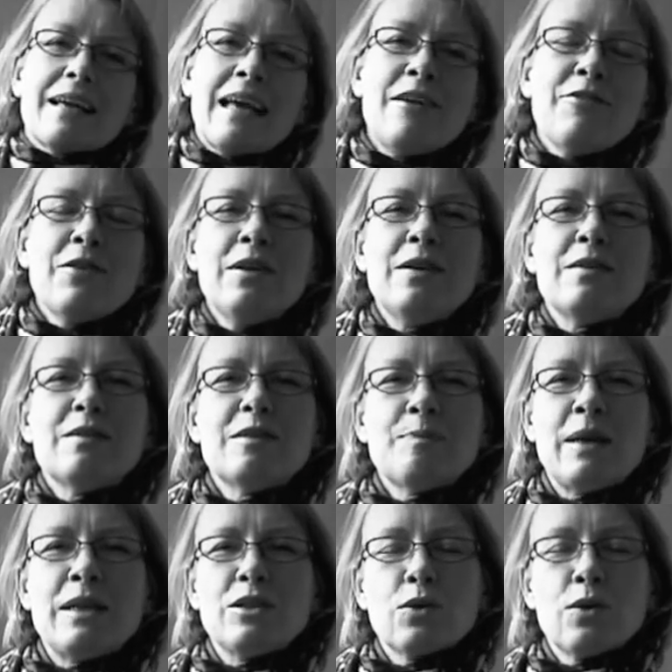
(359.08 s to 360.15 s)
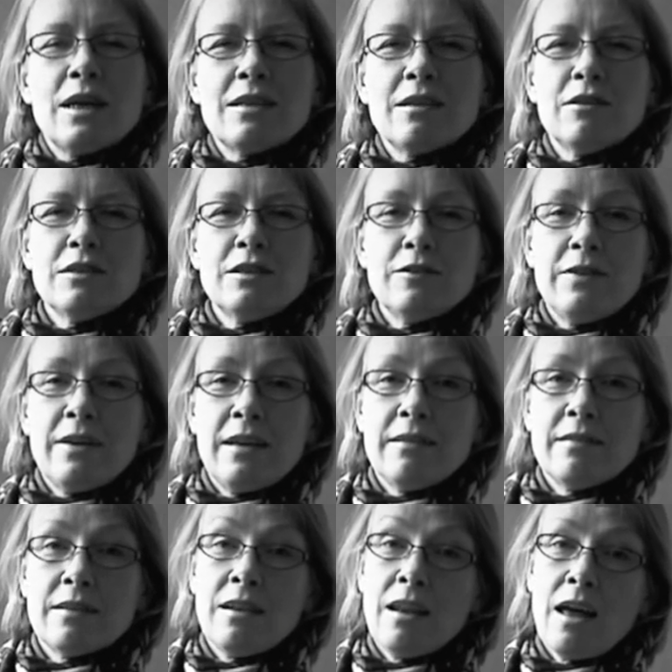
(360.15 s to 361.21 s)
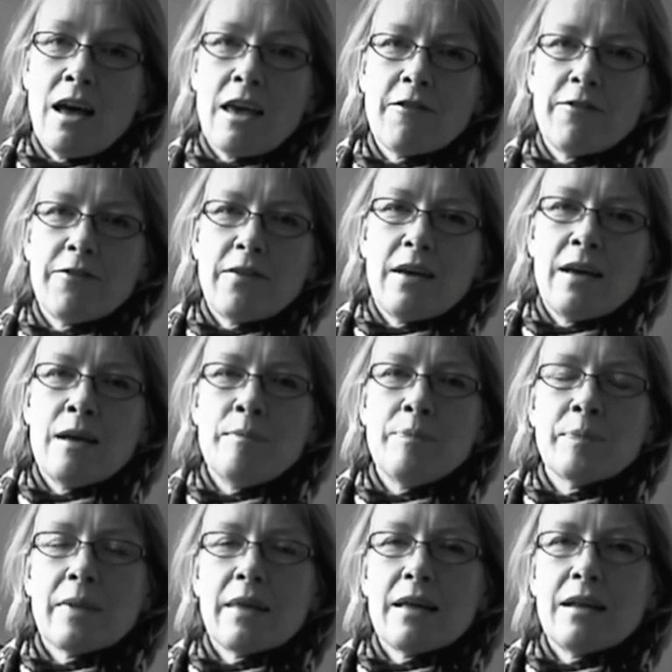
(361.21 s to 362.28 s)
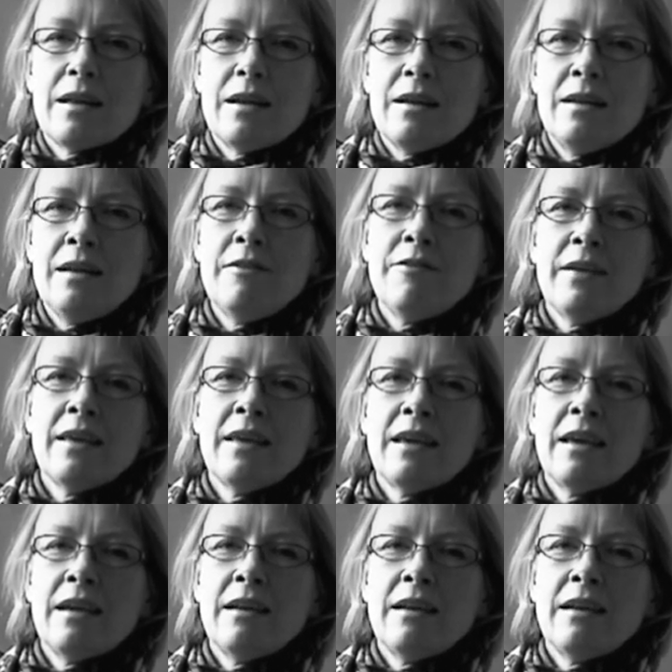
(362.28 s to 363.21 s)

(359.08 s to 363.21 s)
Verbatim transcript: Kafka spent quite a lot of his life um, living